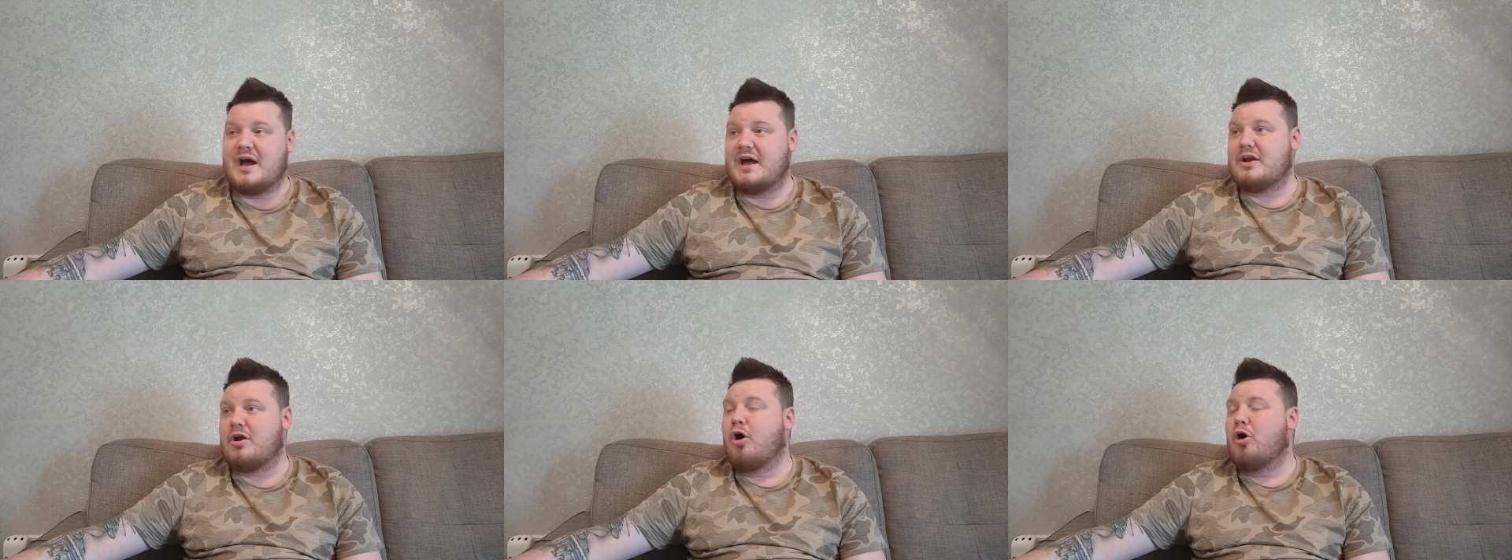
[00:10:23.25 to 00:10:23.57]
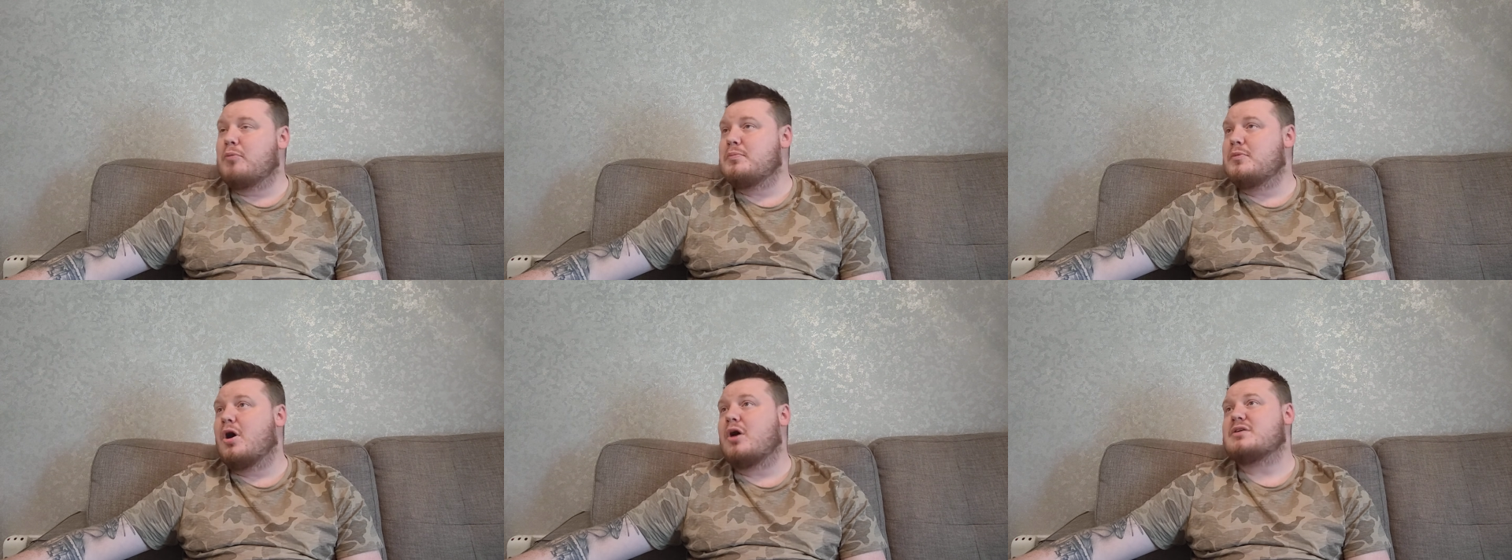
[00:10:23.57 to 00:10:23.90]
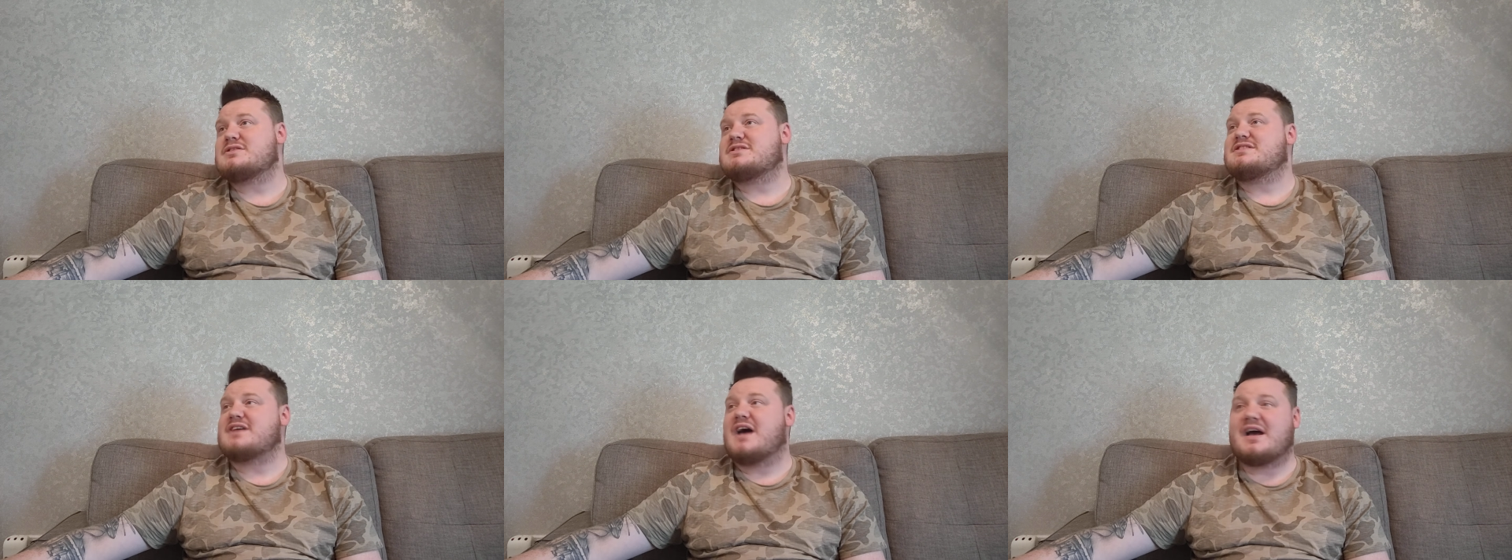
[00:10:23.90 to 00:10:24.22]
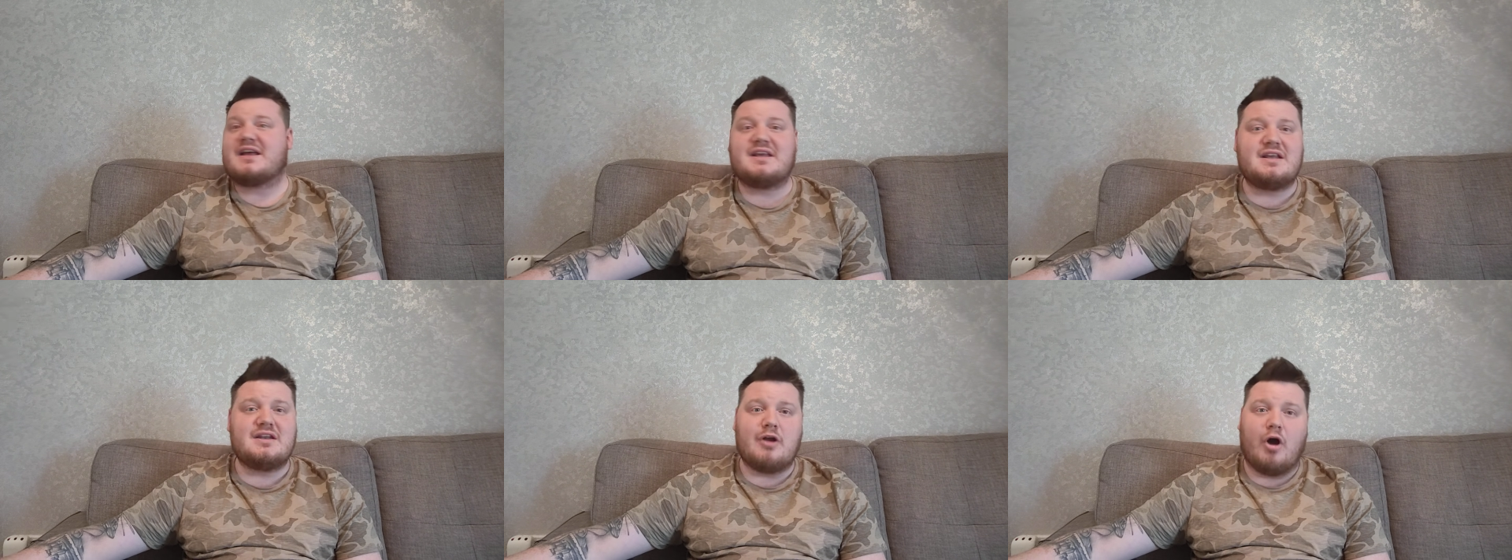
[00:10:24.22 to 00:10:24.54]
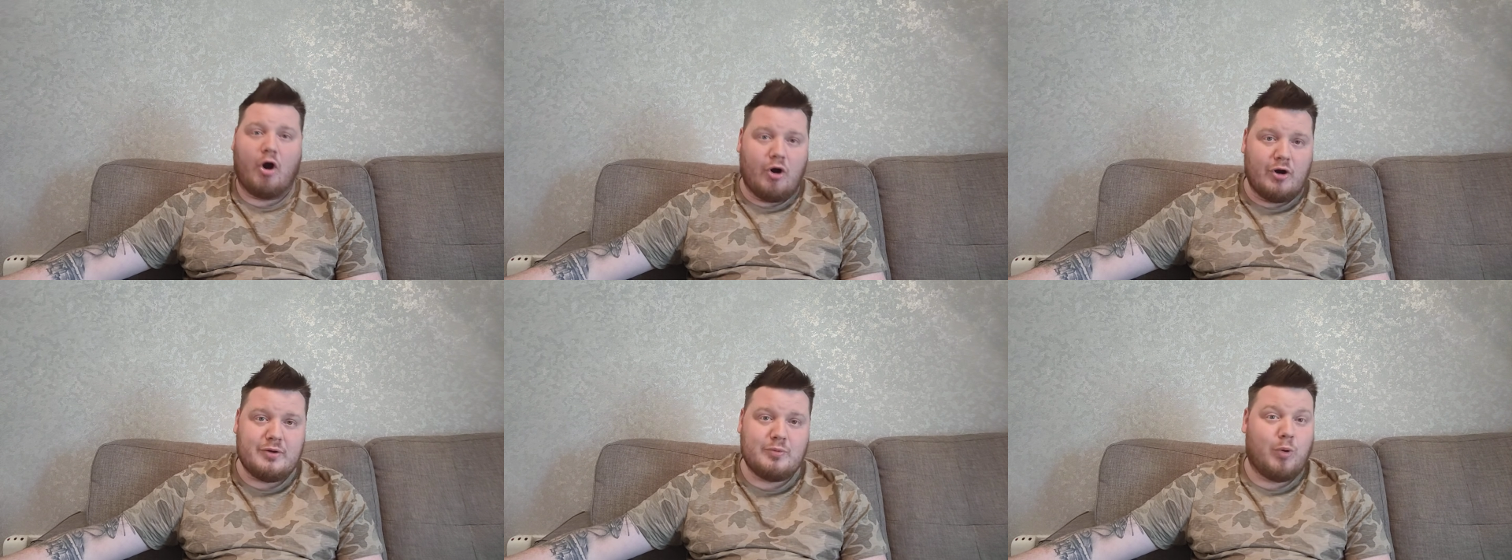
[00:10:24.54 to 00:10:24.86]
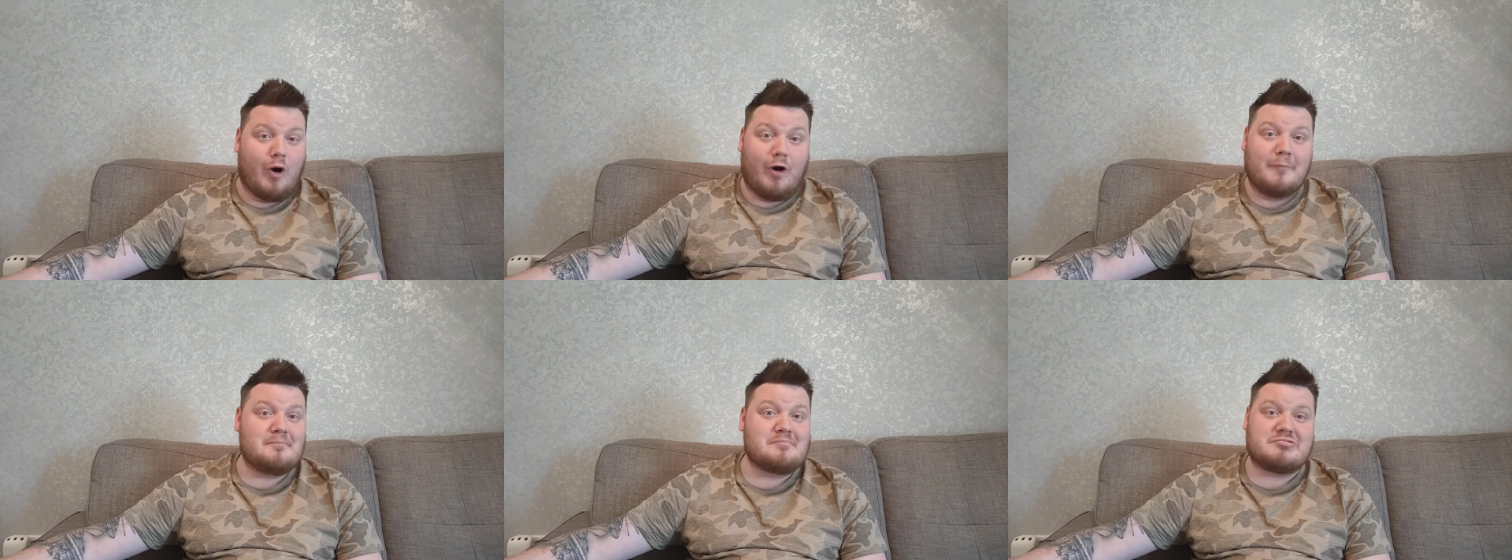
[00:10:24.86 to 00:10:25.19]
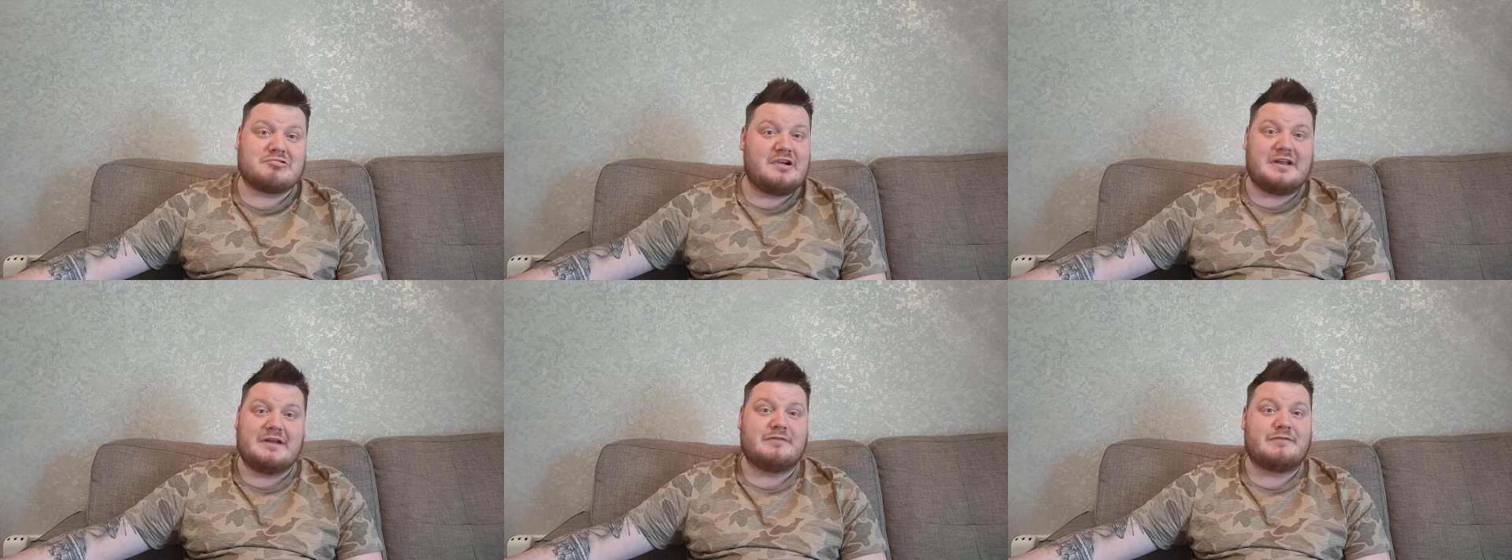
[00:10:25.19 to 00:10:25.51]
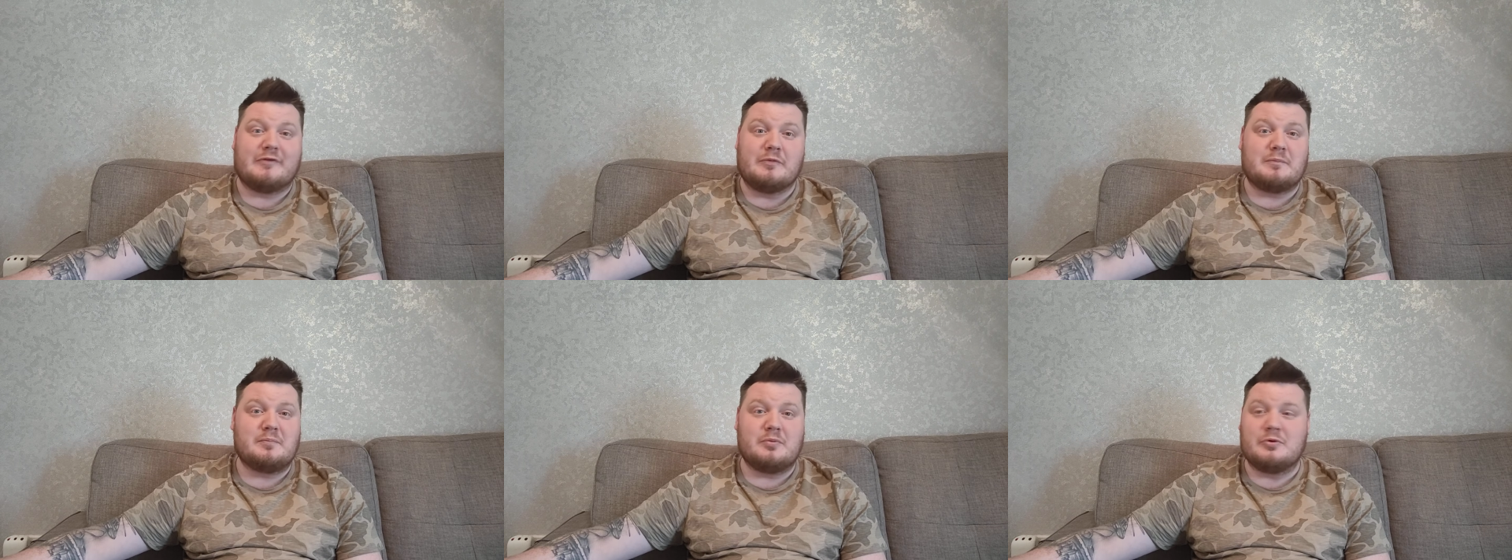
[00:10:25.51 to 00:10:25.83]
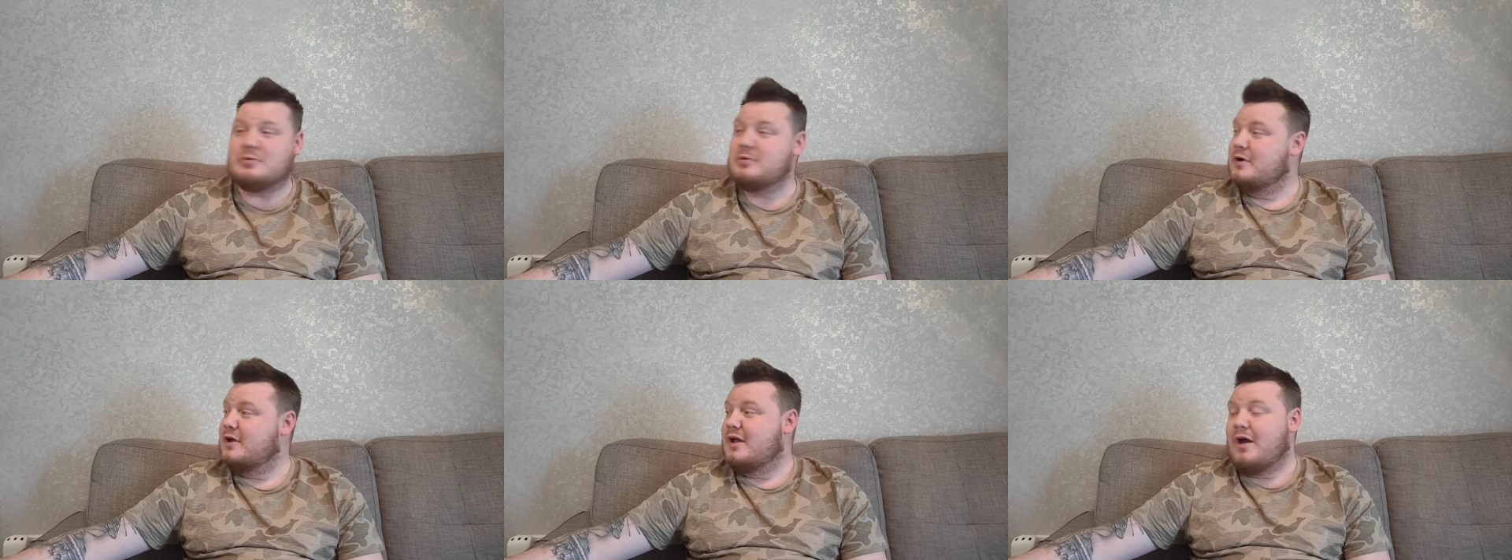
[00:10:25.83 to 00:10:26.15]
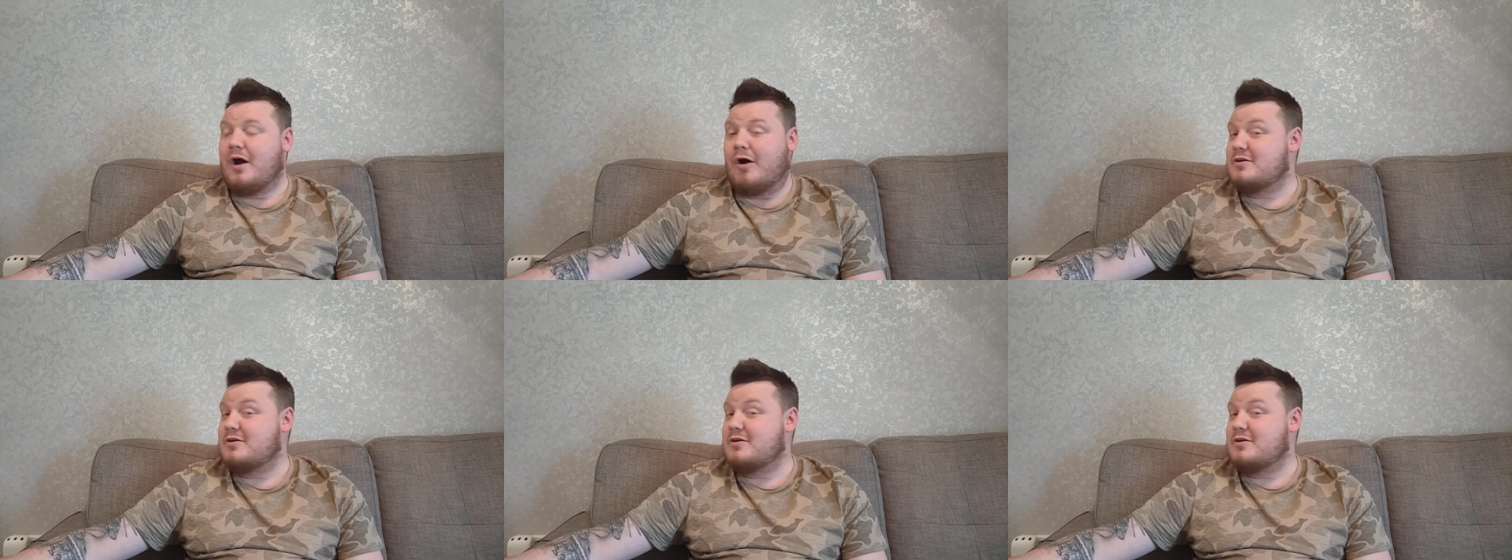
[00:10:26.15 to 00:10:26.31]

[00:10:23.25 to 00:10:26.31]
And I'm not saying I want pretty football.